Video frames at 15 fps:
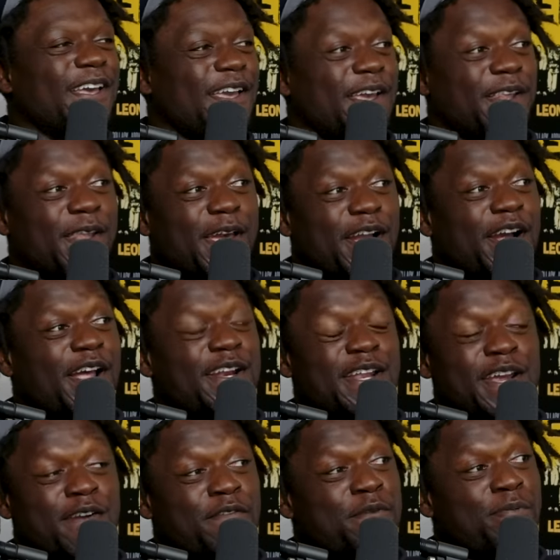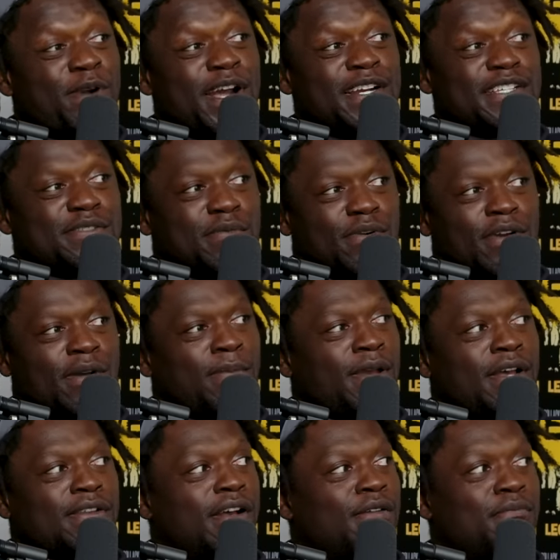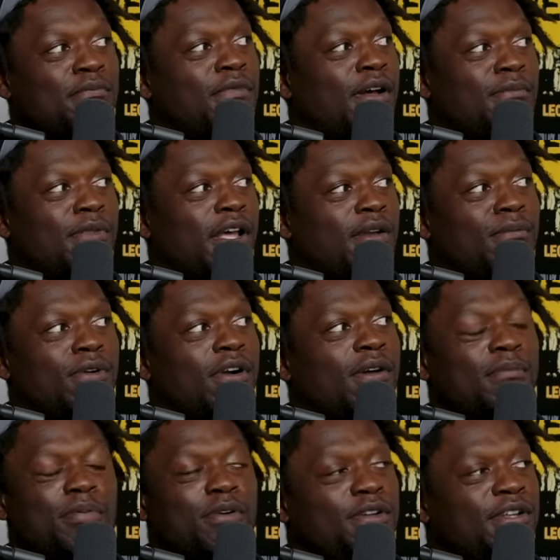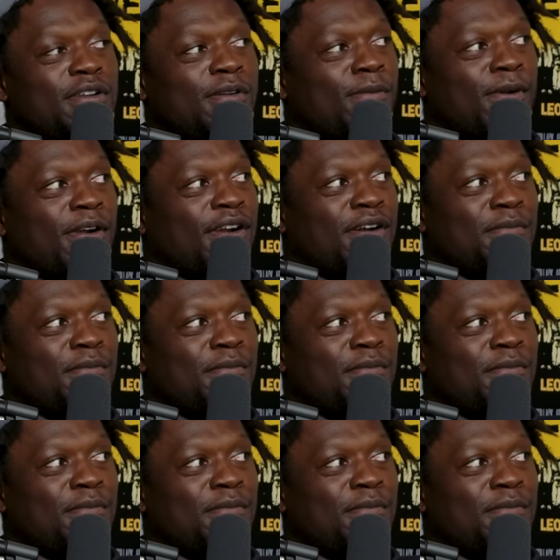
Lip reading: and like at every practice, bro, I'm like, bro, I'm putting in the work.